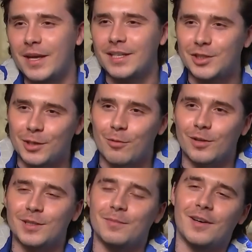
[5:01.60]
many she
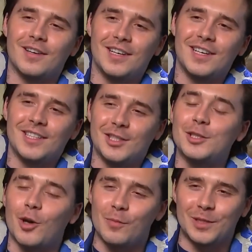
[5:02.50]
wants, but
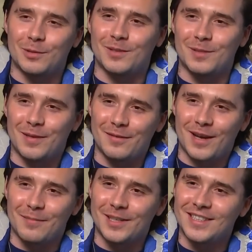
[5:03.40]
she's told me she wants a big
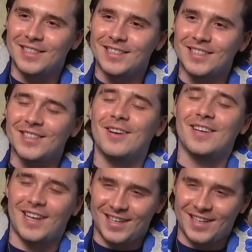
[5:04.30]
family. Really? So, yeah.